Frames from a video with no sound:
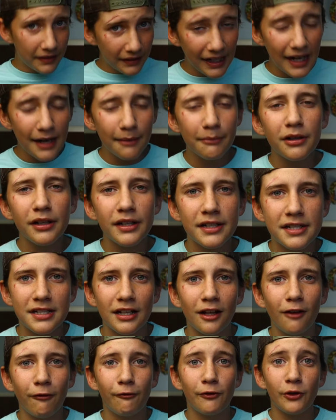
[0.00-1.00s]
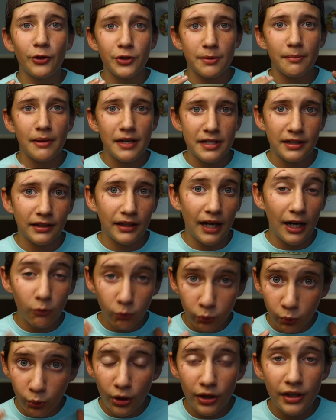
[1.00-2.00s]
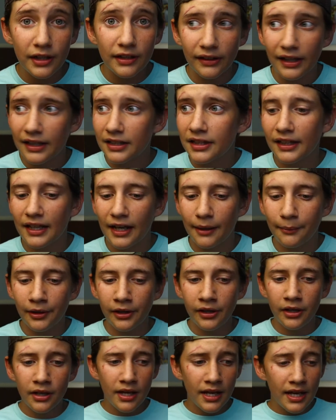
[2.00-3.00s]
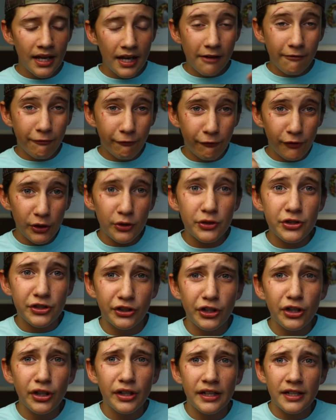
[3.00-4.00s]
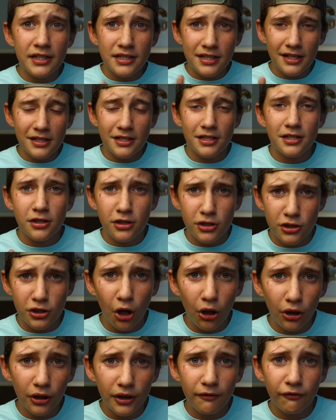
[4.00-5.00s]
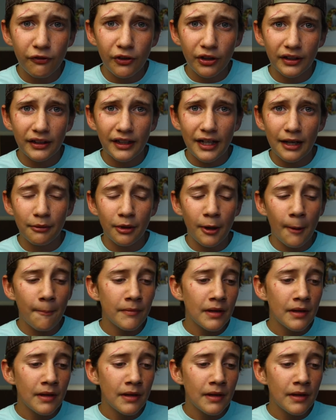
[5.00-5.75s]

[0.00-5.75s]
camera itself feels amazing. I really like the camera. It feels good. It's a solid feeling camera